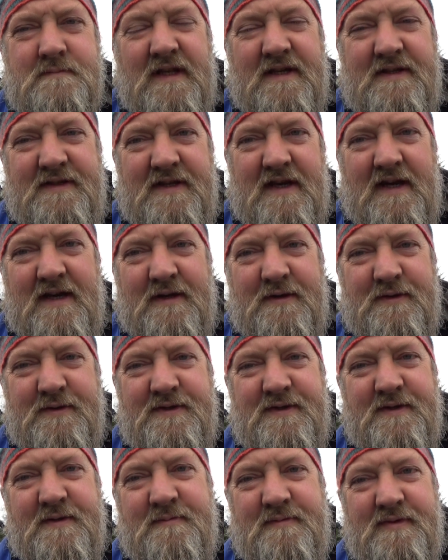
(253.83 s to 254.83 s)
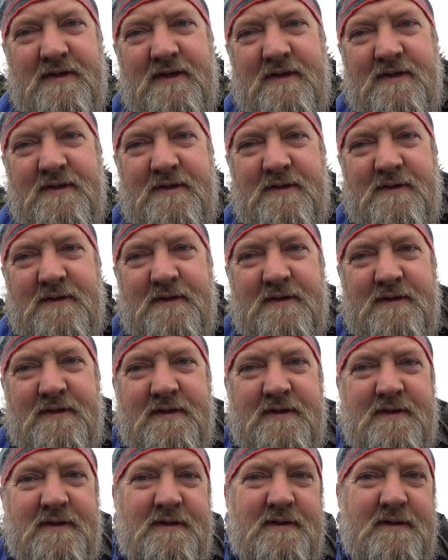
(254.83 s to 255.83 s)
And that also brings you on
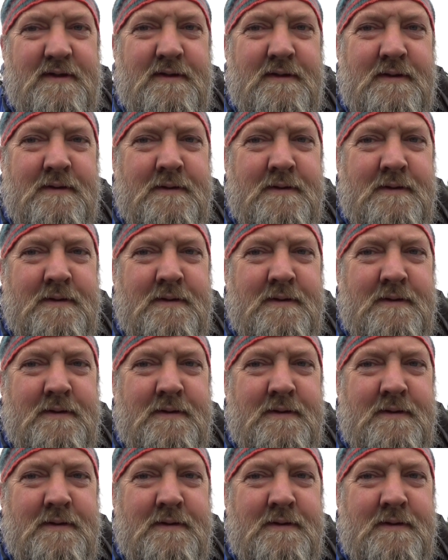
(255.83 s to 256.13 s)
to